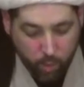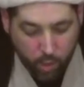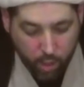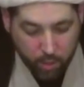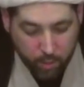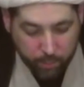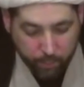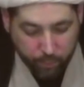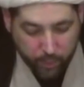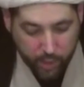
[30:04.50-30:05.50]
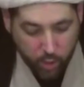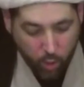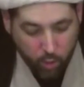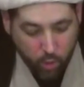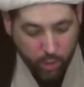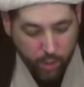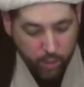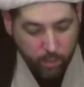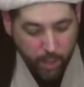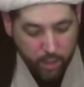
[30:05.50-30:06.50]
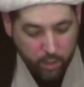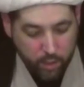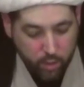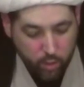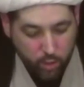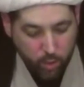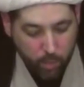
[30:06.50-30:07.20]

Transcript: Muharram, his uncle held a majlis to